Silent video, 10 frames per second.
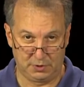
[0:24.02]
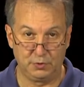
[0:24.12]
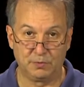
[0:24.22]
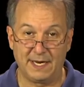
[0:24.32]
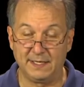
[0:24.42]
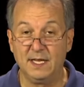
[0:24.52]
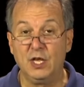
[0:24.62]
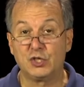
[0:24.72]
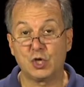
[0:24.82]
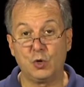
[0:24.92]
Two, right.
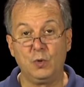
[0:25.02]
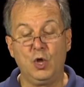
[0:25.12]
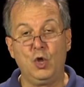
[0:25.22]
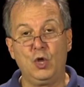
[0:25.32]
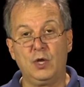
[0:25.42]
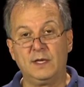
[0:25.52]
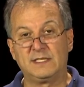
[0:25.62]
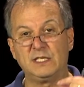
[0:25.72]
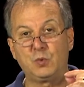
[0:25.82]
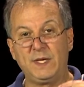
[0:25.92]
So
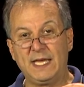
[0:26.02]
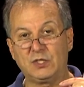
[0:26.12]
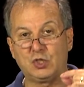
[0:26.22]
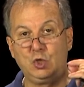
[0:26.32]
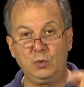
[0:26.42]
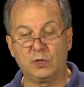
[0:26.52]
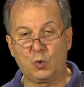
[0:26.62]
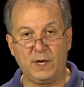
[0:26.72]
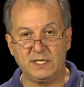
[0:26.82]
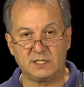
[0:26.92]
since we get two
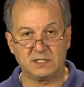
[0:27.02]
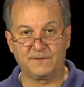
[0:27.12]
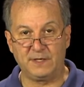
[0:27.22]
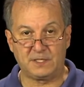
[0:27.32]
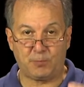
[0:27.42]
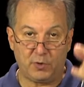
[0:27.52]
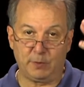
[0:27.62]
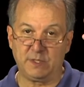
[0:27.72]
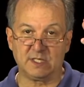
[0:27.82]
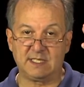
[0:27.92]
equations for each point,
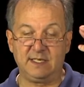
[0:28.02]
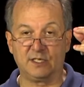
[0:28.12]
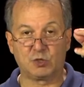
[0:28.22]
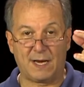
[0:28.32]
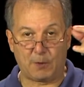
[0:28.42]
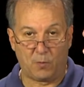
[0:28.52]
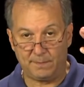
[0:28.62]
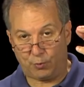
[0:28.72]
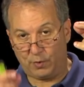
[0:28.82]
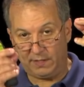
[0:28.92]
we just need to track
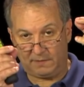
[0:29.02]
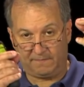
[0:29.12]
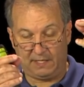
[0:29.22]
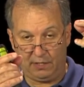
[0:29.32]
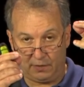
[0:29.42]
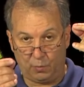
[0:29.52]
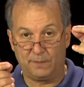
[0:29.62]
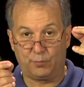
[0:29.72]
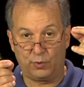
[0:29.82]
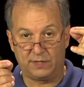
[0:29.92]
one point here,
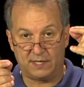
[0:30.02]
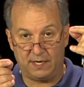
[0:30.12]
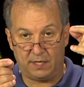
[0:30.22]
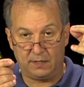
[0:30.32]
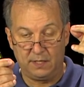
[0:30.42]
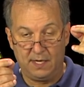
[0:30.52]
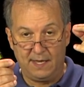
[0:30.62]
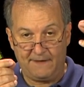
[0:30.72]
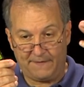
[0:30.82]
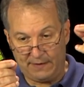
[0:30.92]
one point there.
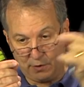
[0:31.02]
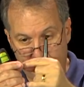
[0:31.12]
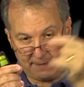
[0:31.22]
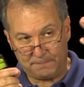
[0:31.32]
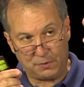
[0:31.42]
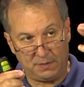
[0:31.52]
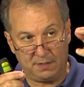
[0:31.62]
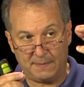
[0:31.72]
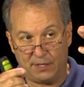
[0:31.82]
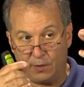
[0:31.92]
If I know that between
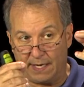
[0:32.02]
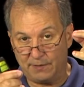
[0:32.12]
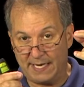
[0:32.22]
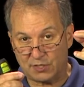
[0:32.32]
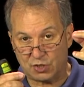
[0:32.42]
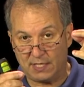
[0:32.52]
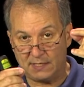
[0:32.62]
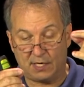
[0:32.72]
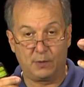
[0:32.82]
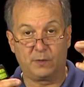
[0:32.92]
them, I know how x
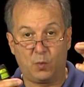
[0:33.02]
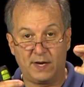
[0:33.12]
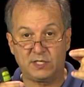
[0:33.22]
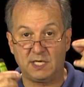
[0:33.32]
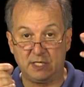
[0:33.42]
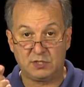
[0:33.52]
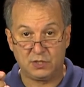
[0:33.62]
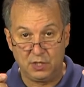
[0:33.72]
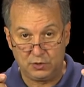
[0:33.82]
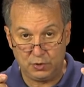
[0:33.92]
changed, I know how y changed,
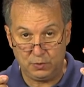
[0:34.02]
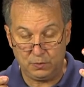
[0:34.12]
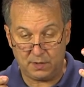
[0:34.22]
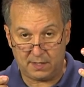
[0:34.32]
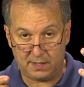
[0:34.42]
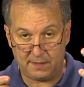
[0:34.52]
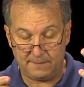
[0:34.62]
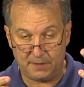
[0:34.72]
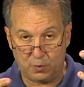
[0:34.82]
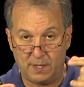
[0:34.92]
two uh,
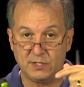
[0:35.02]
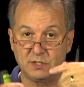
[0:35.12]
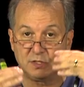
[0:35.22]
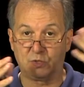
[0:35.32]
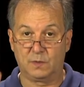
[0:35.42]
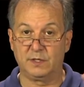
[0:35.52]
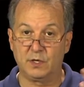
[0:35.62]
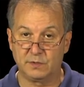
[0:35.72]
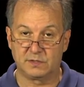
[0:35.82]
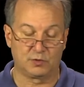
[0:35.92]
equations, two
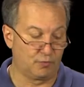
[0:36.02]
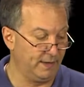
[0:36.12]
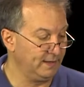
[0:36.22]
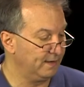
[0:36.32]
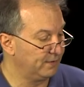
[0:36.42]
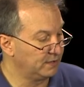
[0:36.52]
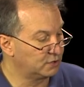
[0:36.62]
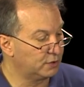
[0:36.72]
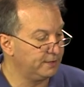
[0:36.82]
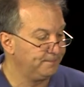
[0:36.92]
unknowns, great, everything's
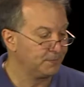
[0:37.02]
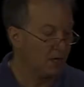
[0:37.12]
good.